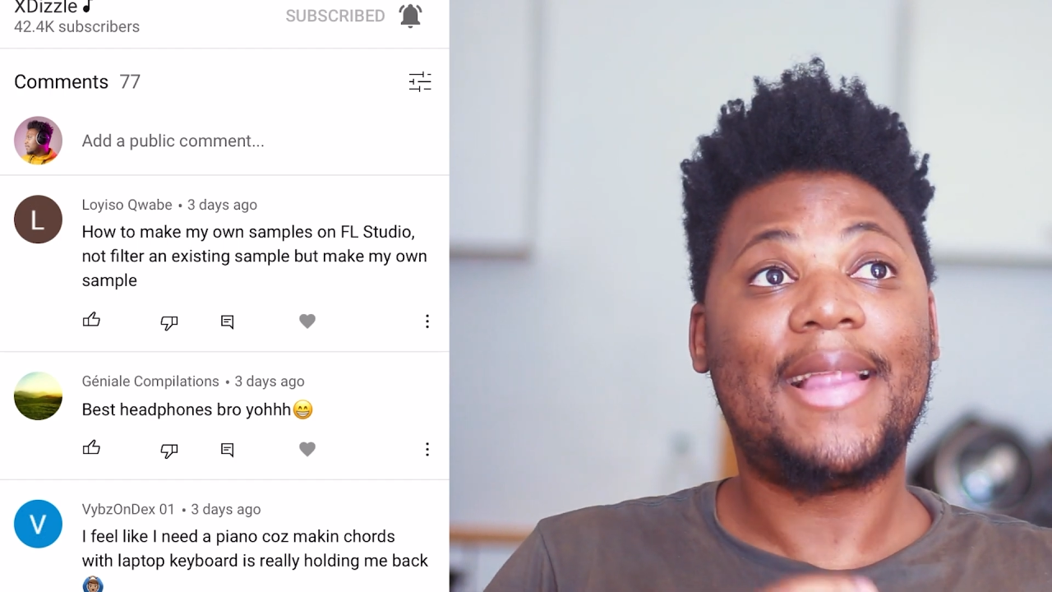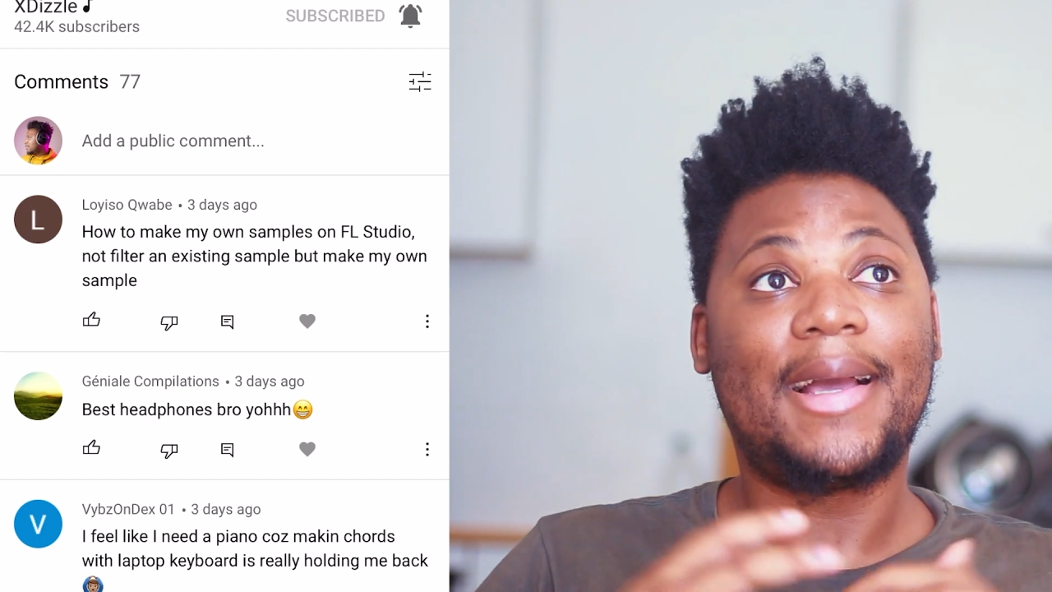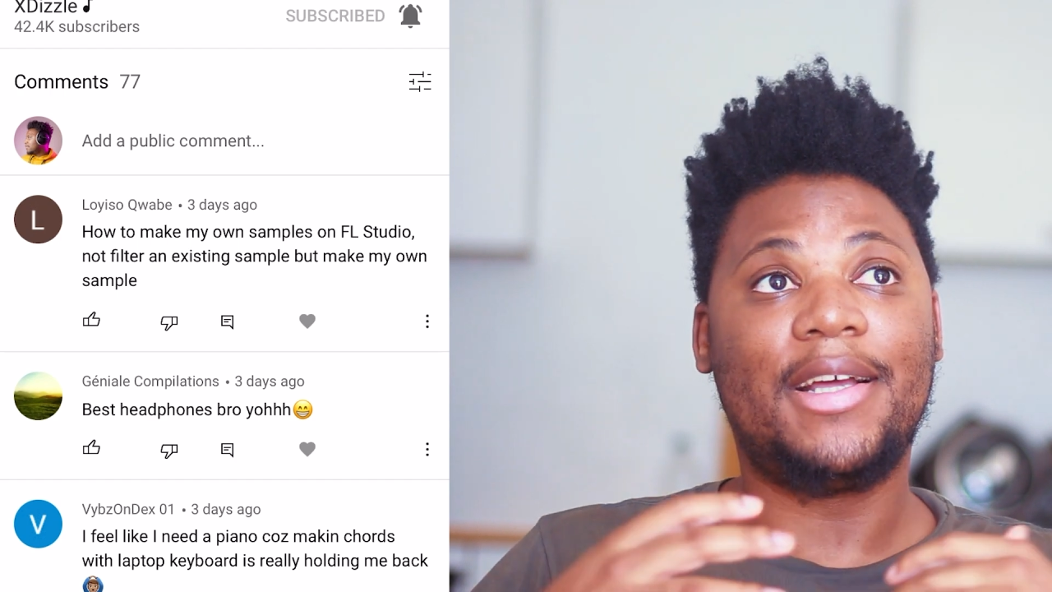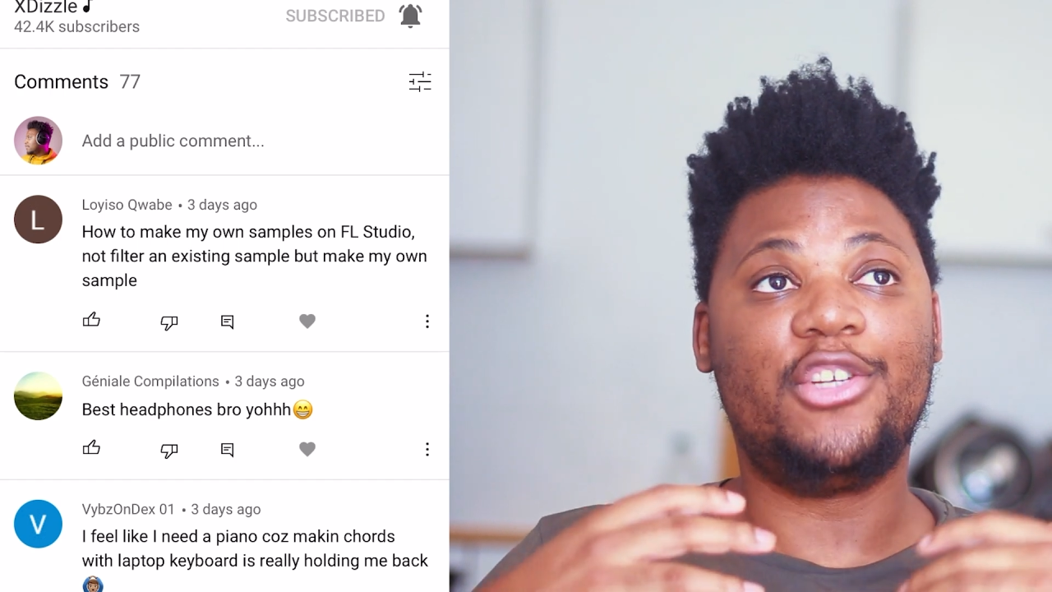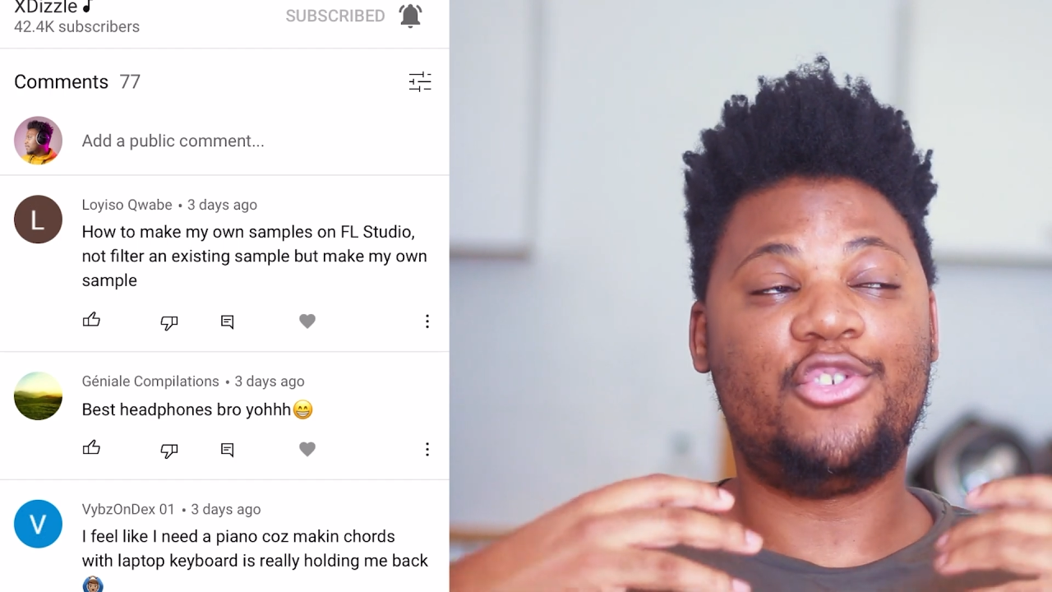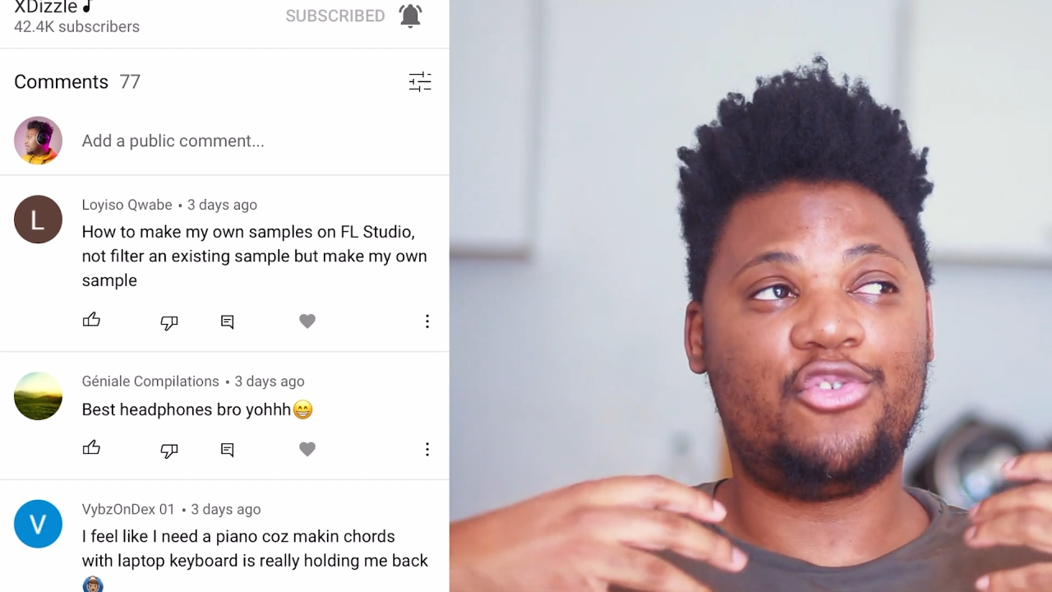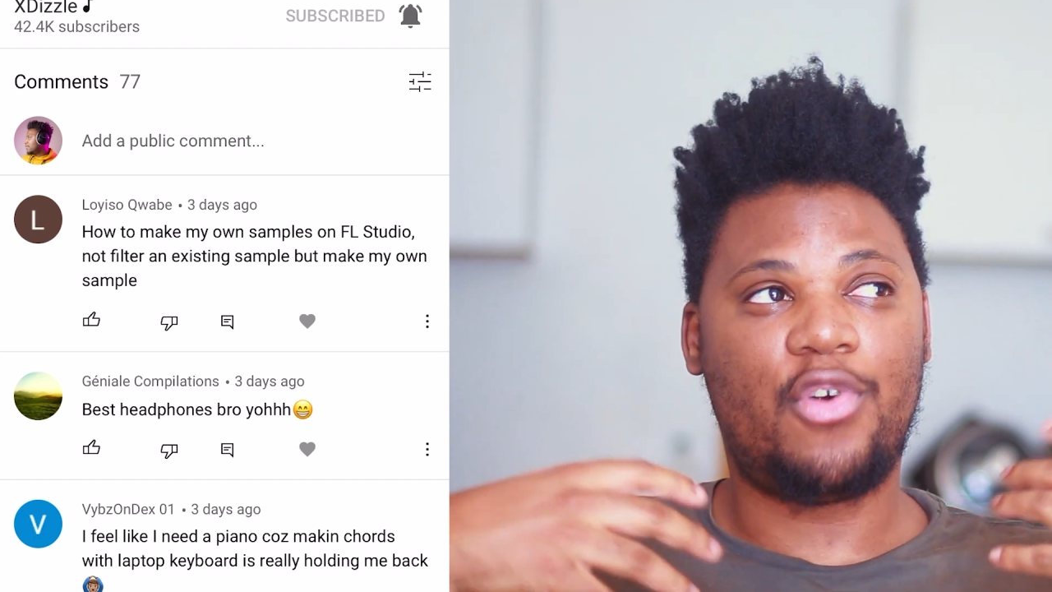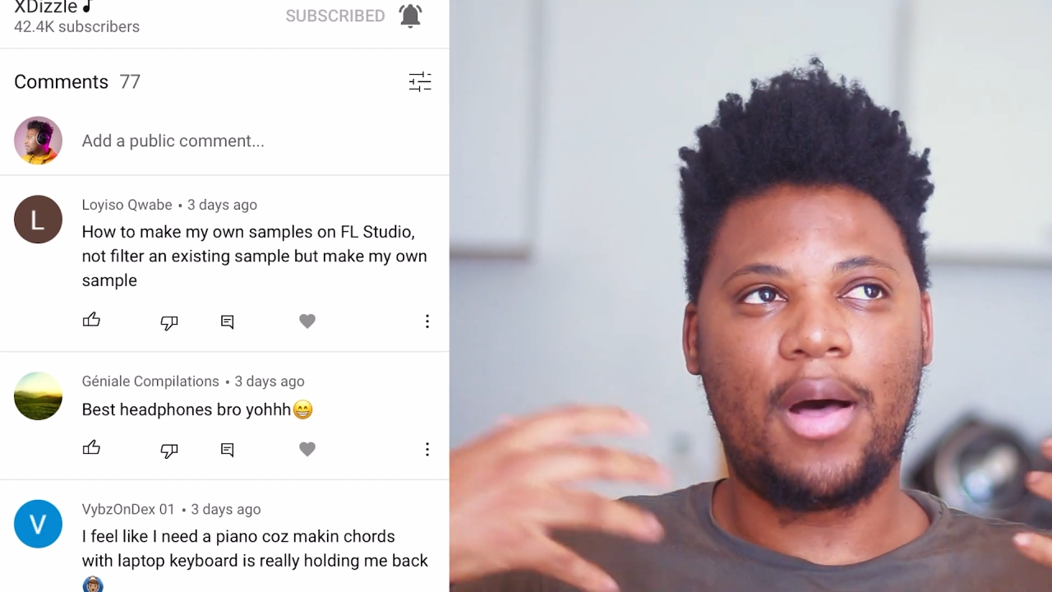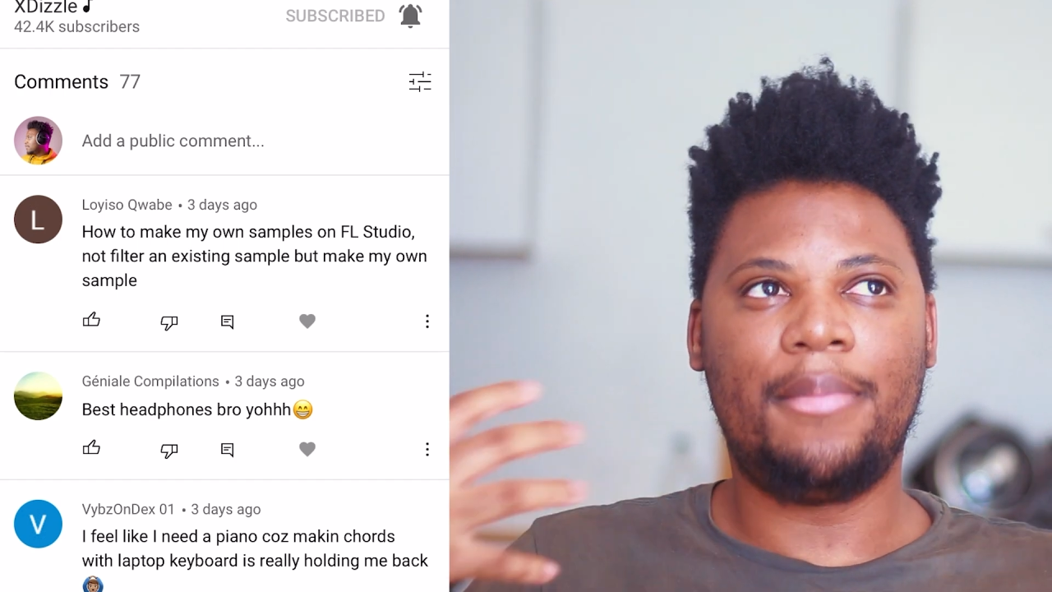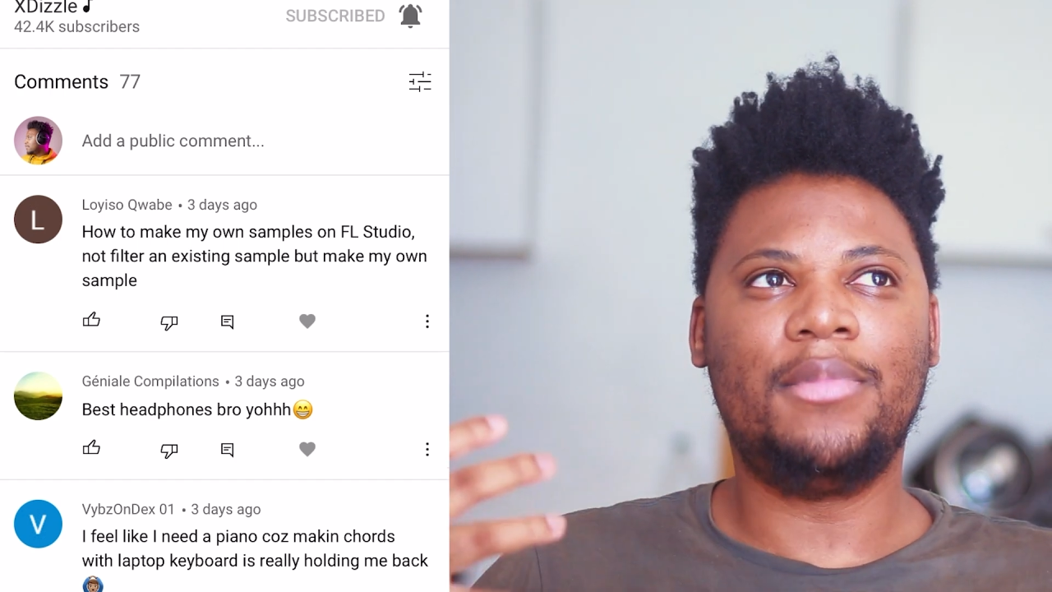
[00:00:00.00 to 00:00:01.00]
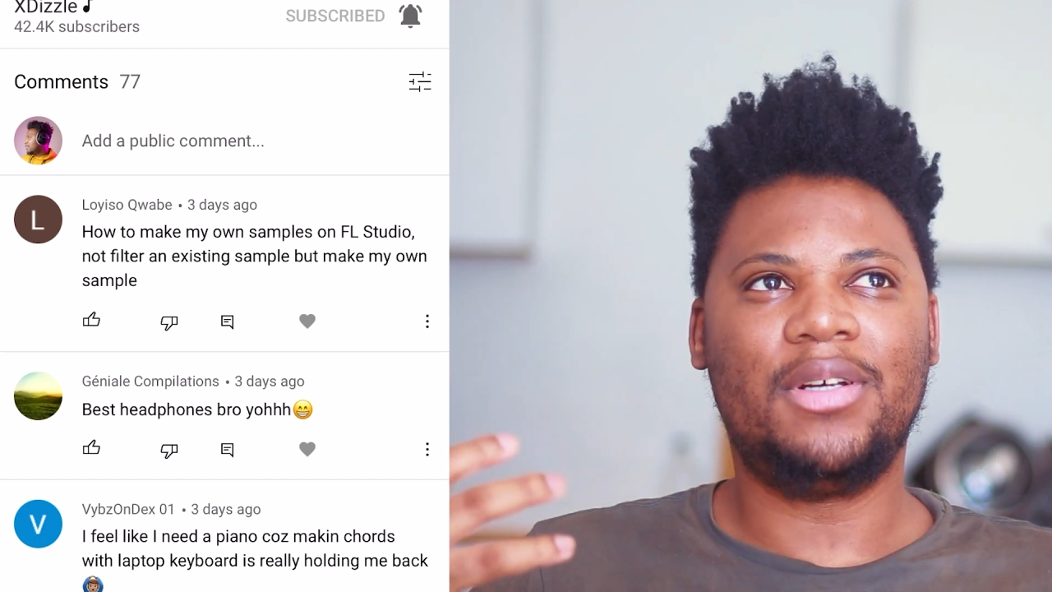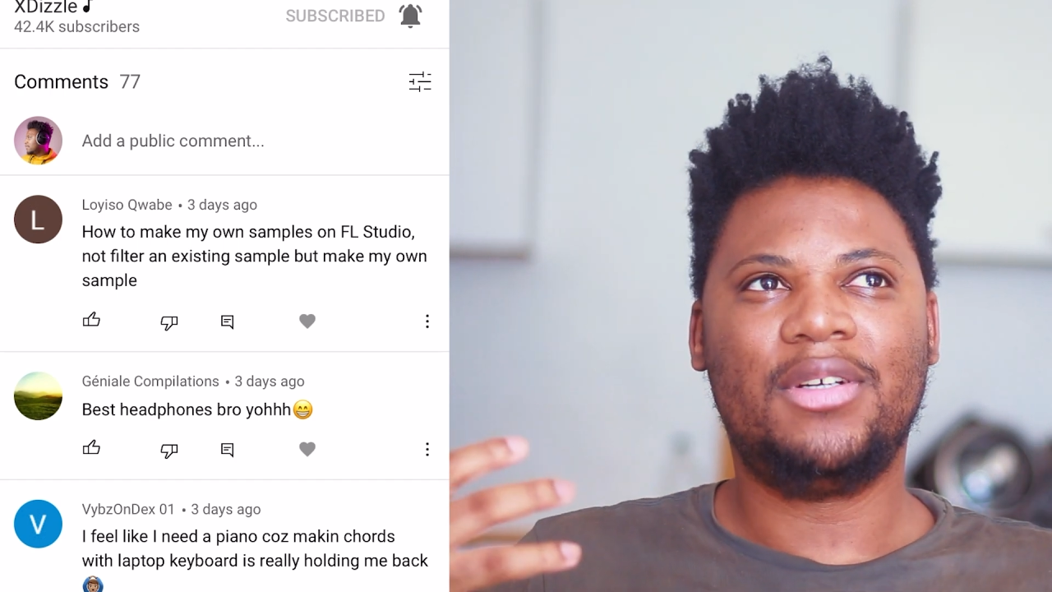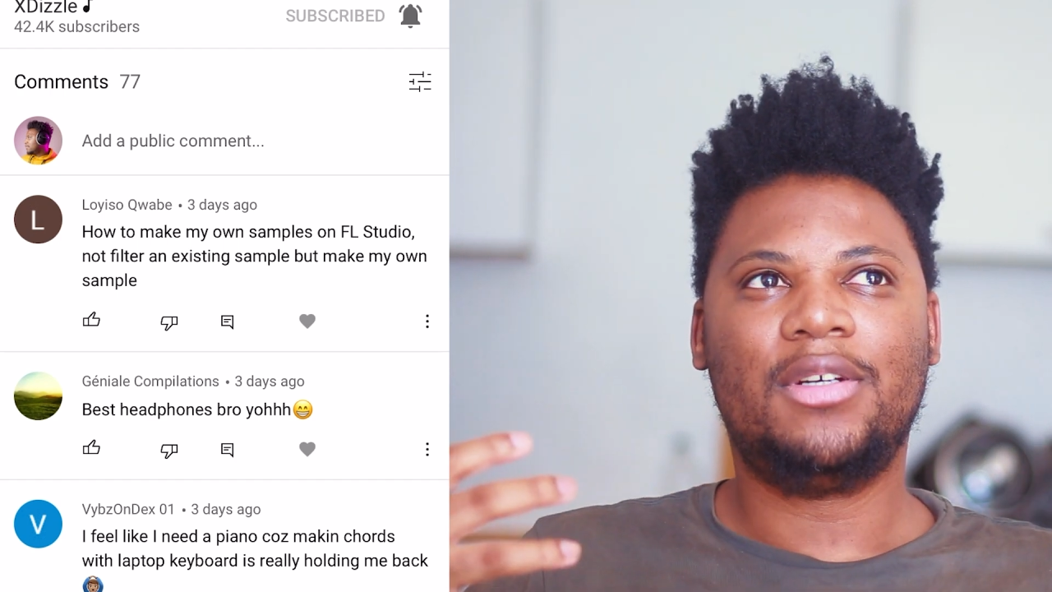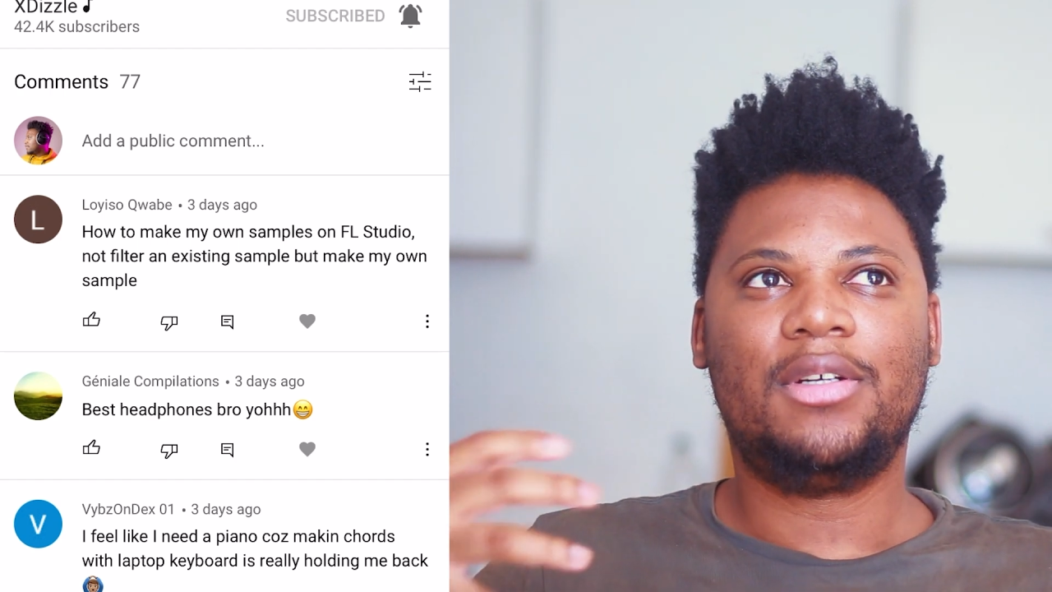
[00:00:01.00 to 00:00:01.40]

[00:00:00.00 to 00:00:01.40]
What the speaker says: a drum